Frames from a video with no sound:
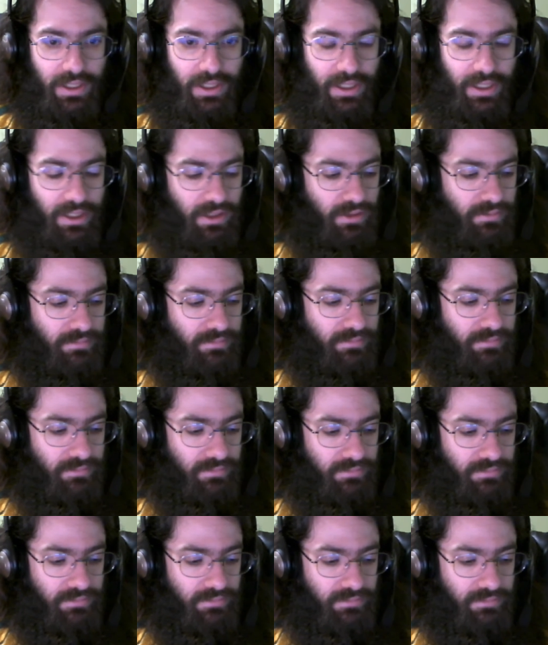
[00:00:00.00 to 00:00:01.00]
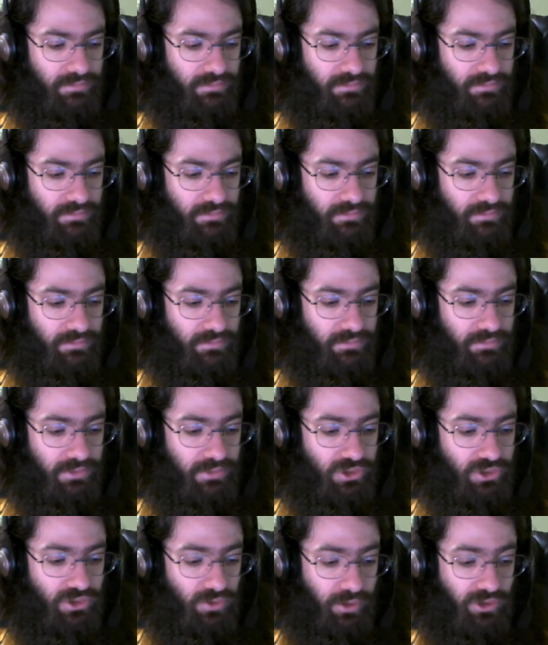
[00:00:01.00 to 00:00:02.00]
So
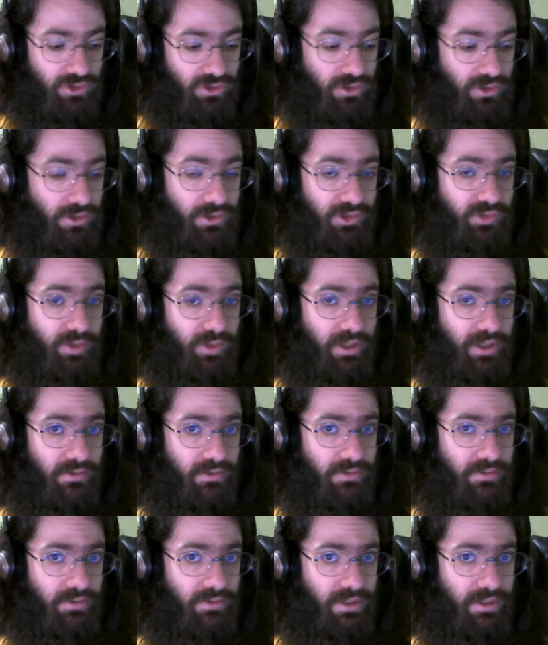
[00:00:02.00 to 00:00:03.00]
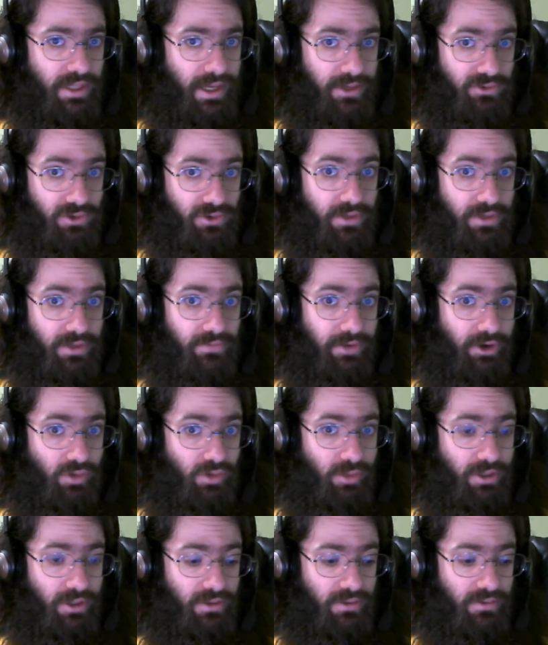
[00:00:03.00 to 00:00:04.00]
I shouldn't expect the Android
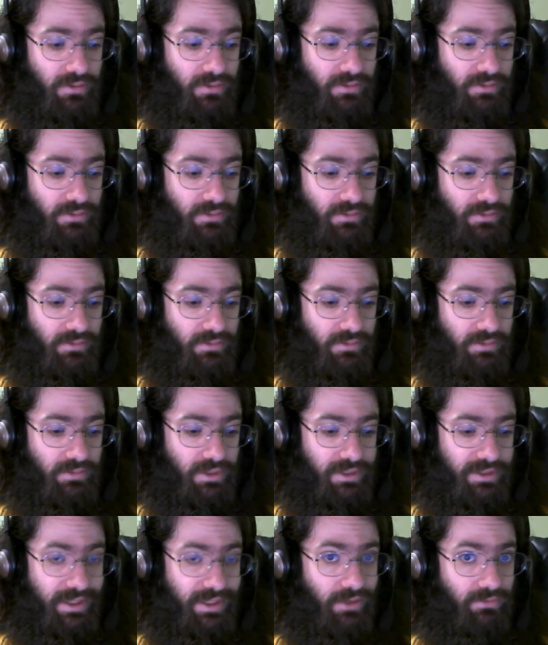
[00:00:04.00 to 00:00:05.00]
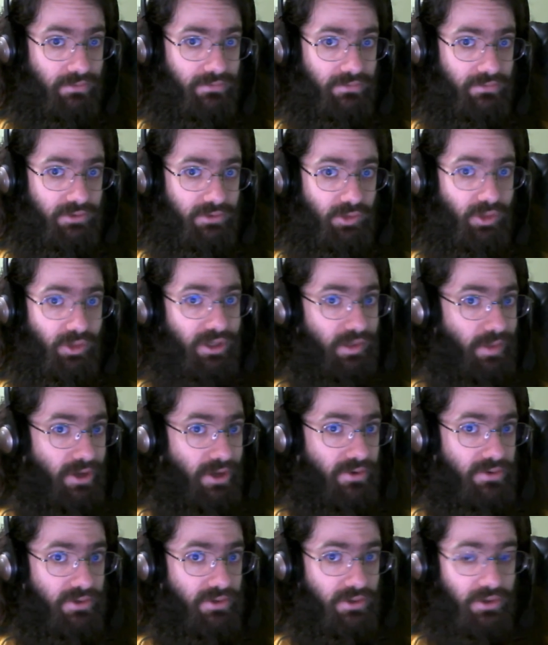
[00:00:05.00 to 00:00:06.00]
environment itself to be any
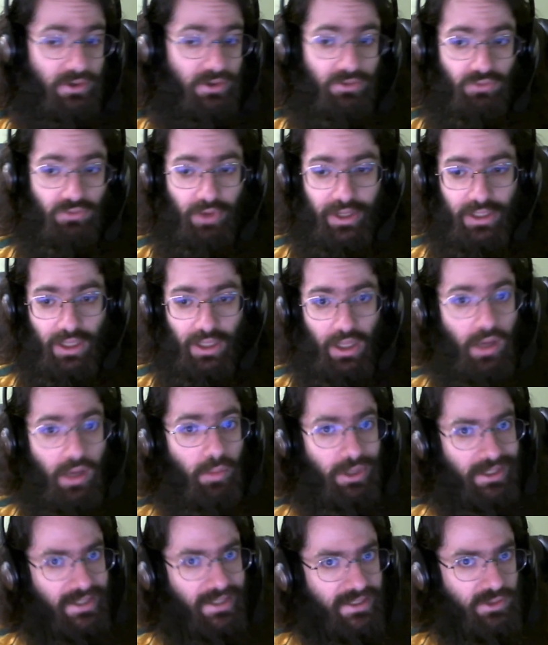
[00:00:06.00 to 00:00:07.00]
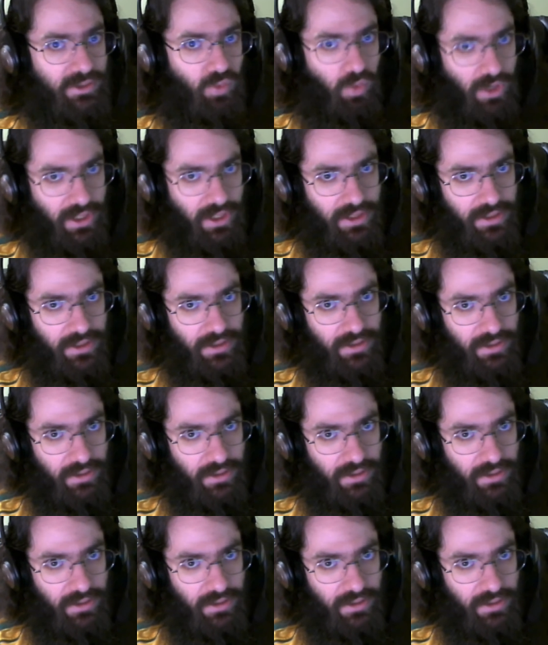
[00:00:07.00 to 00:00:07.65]
better, right? But it doesn't work.